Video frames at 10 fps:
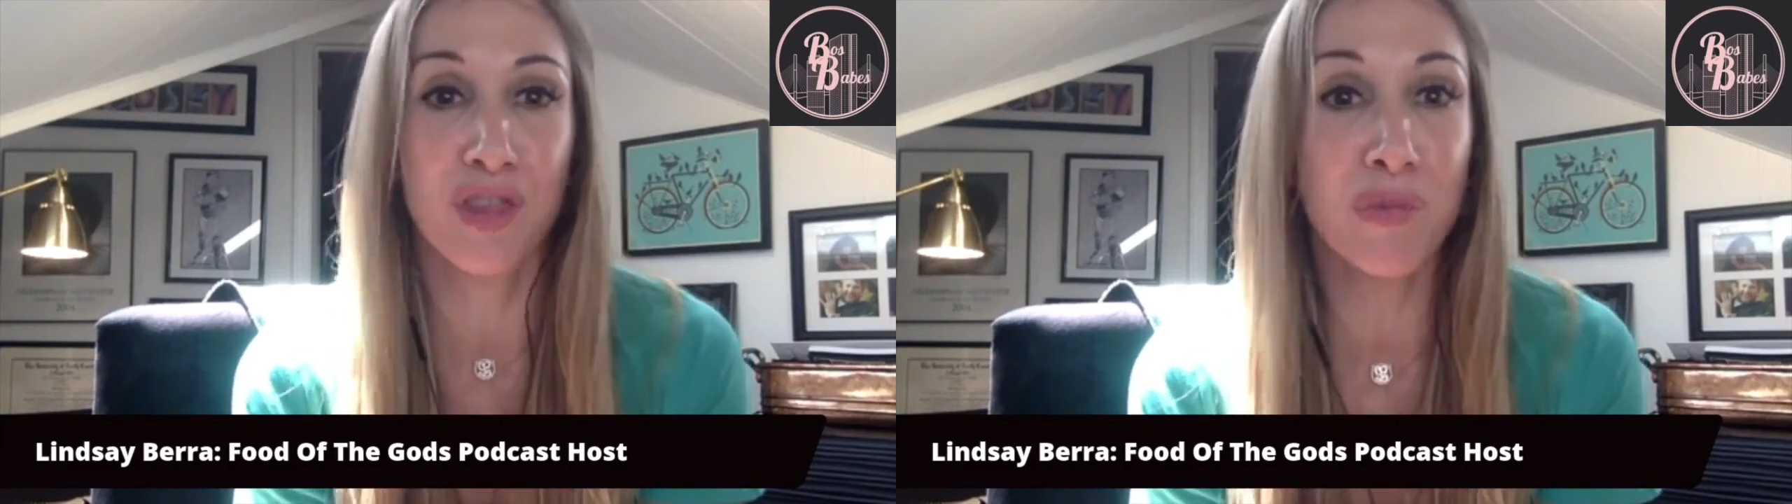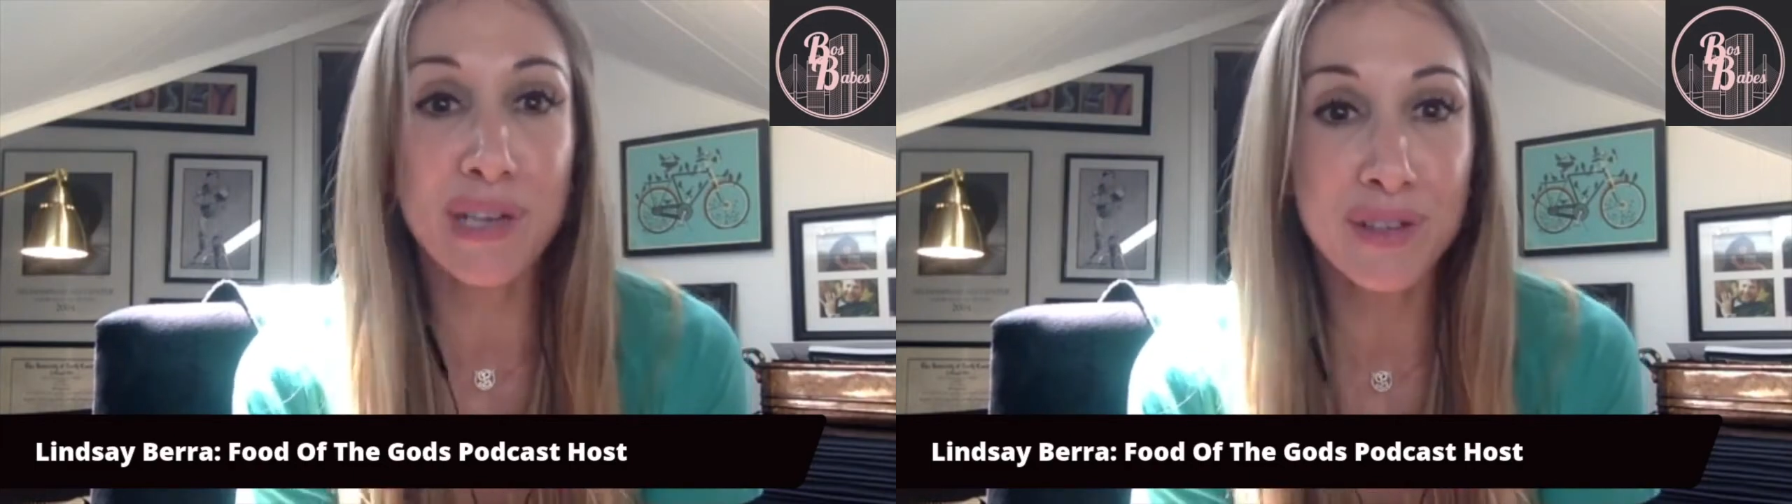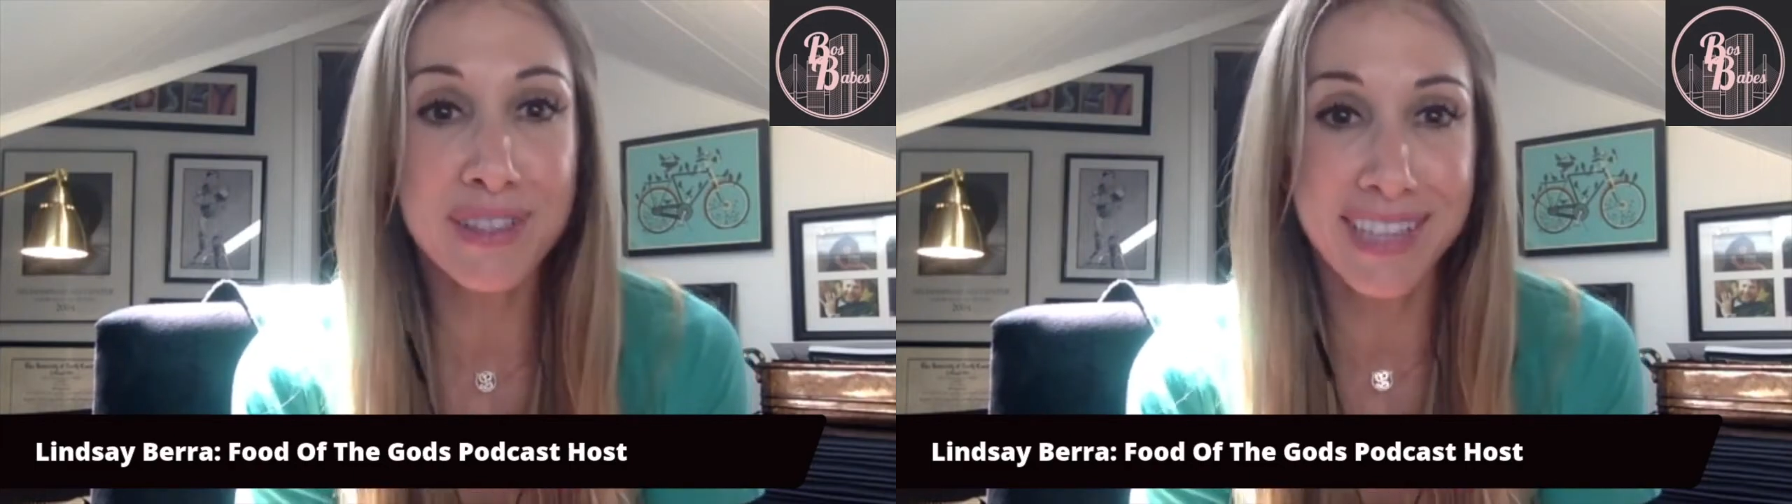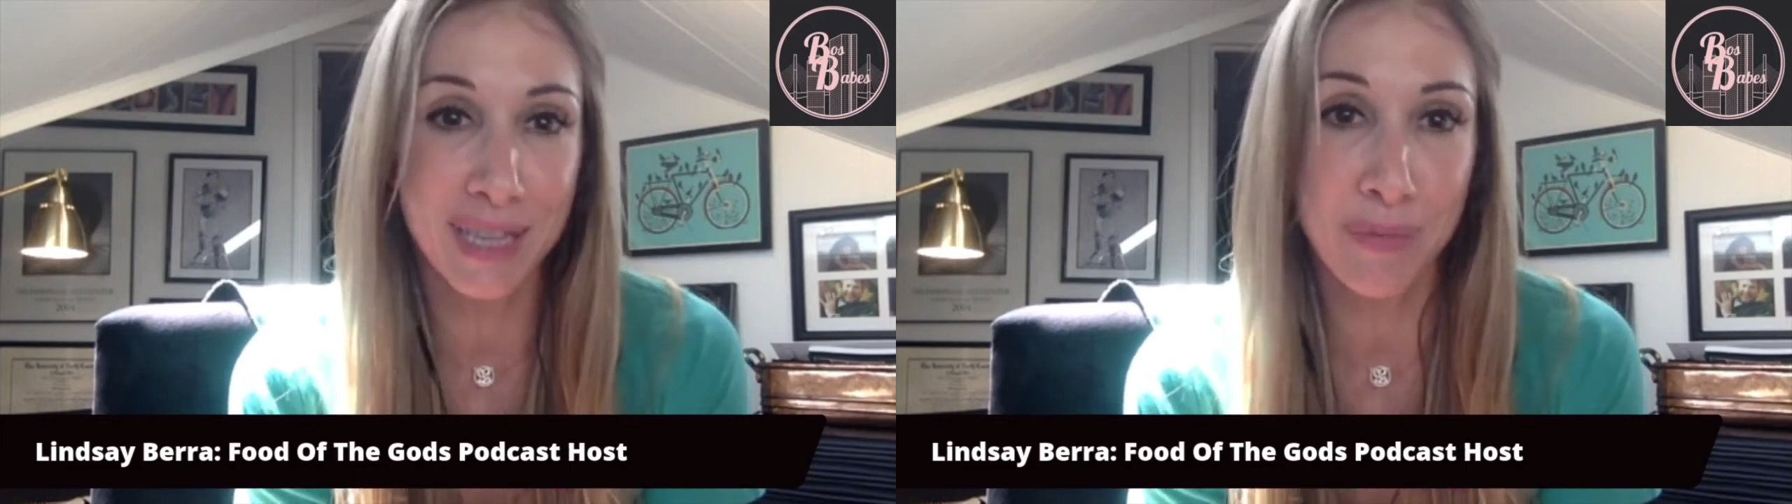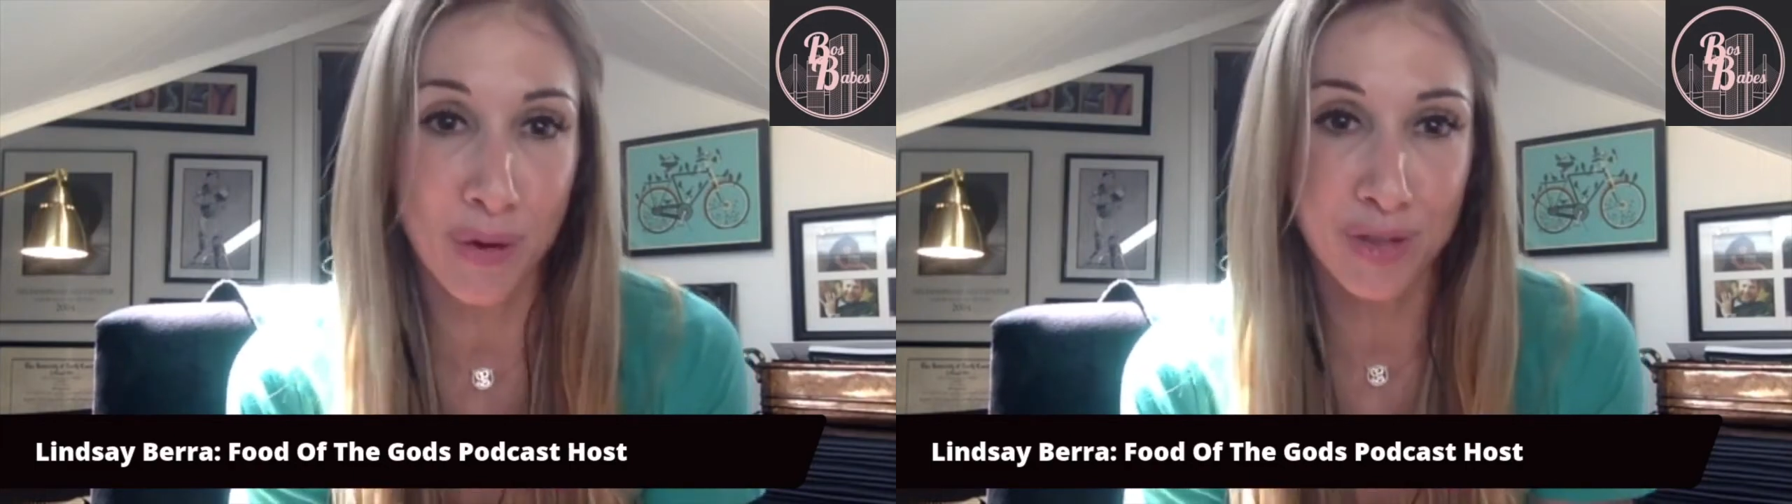thrilled that
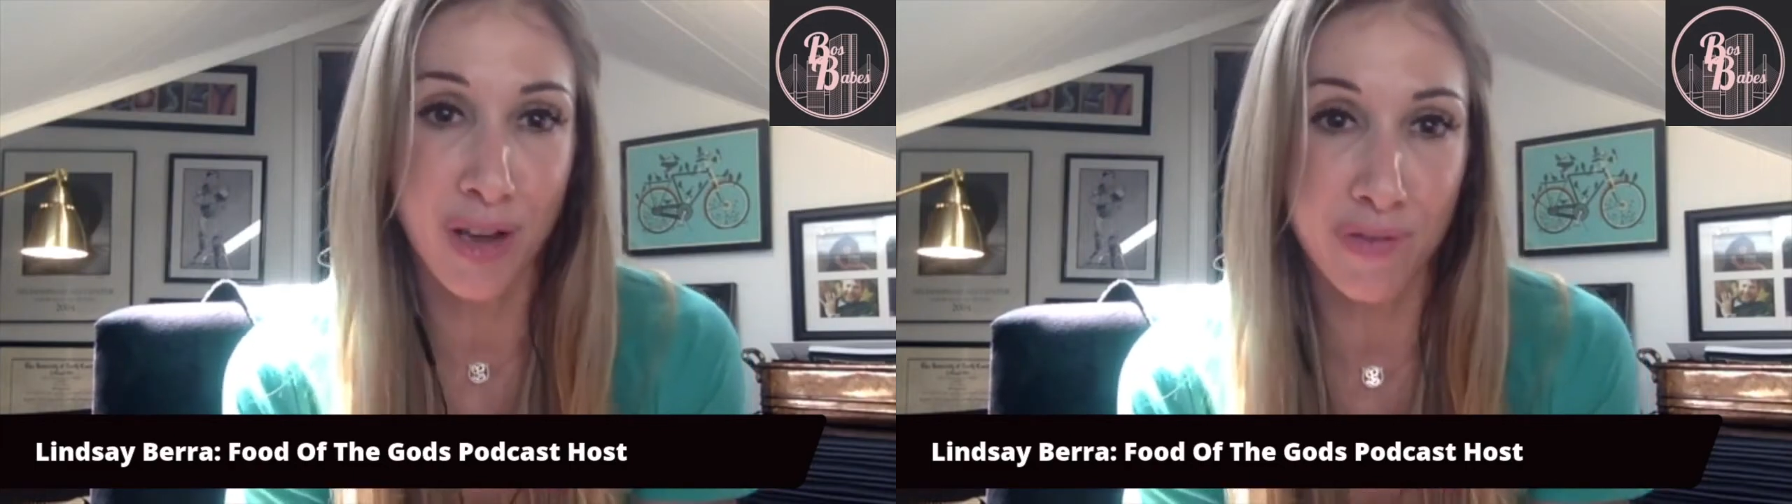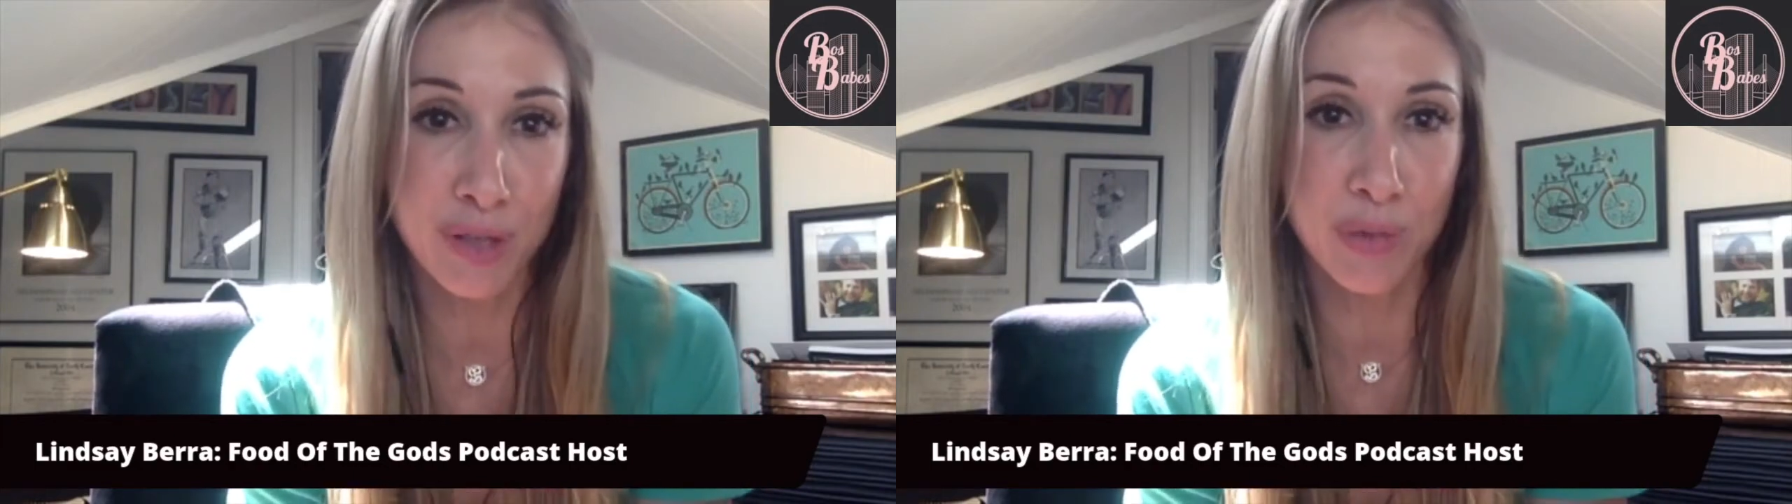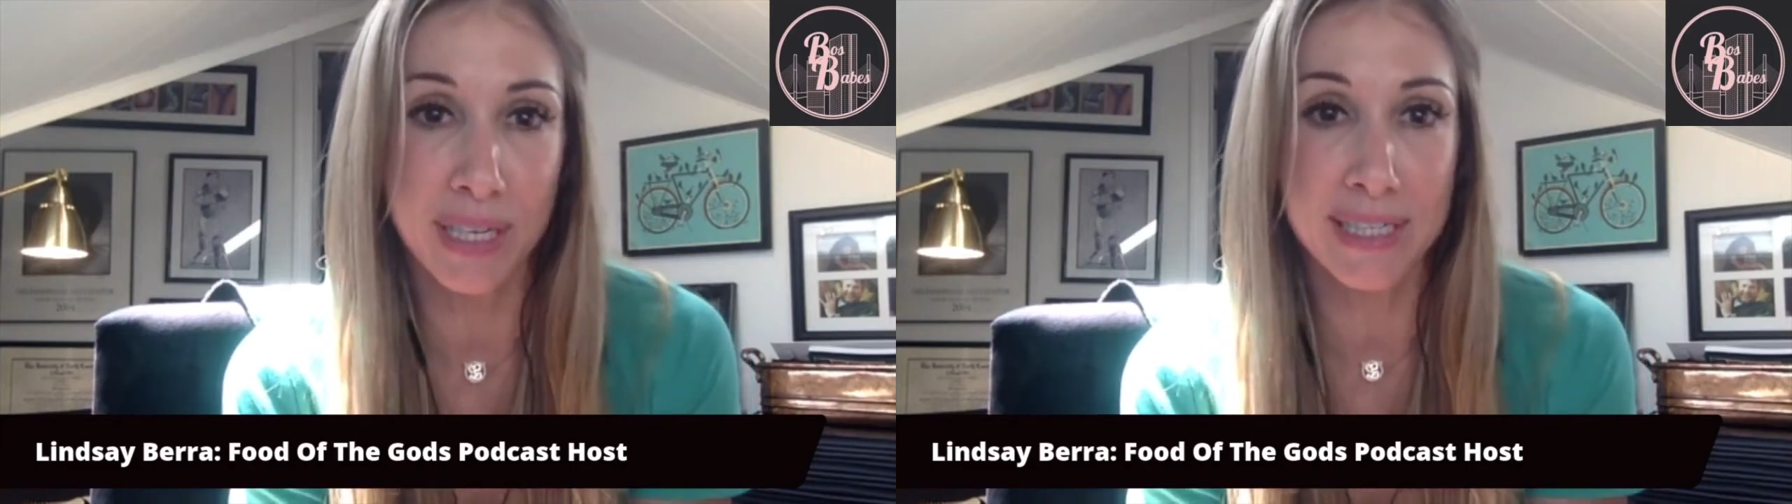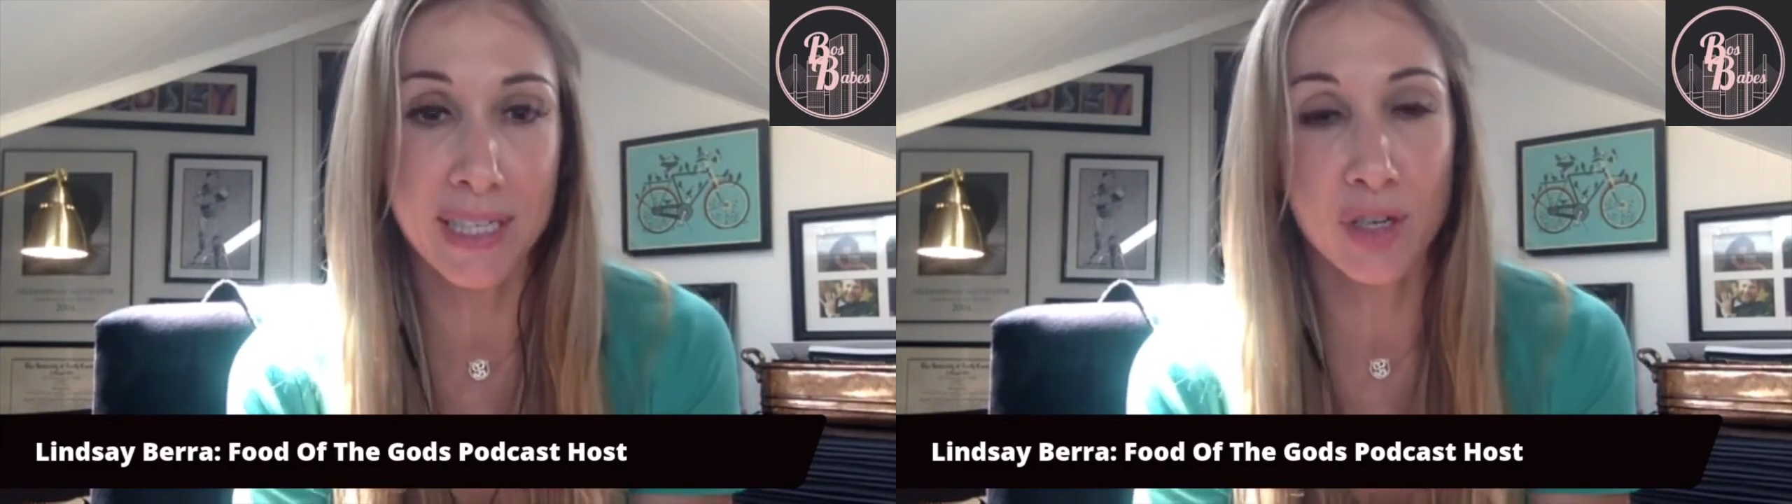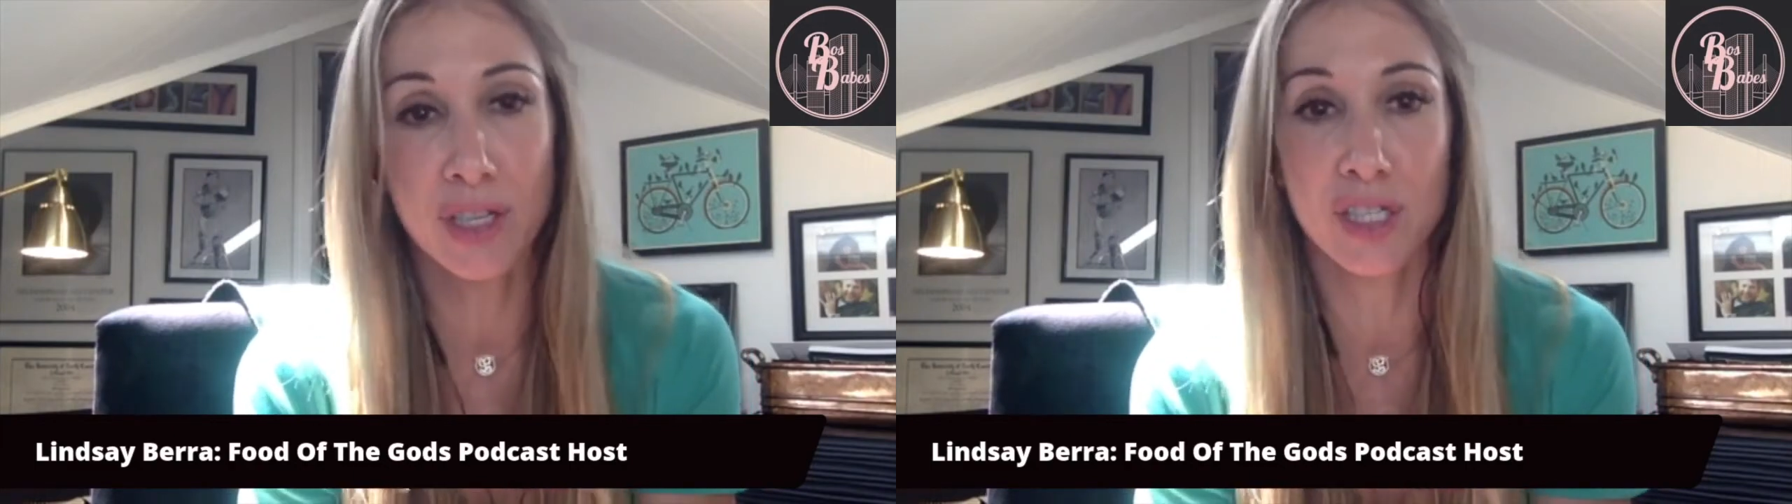the post office would
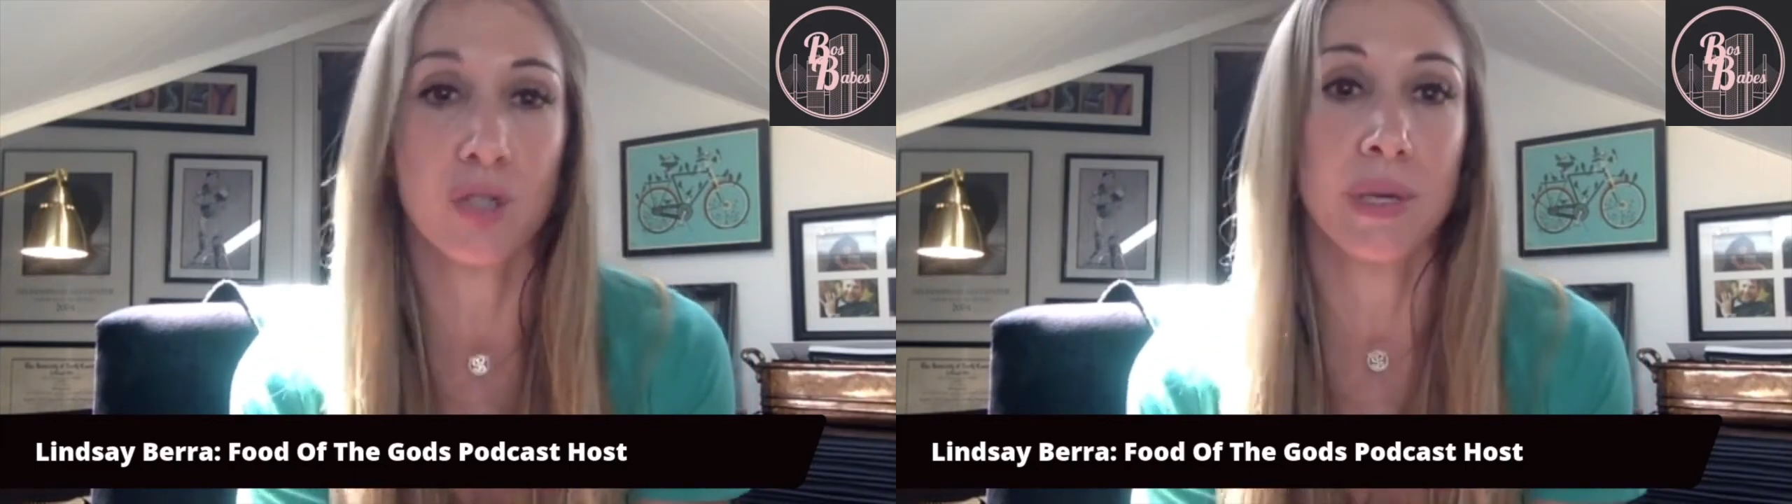consider this.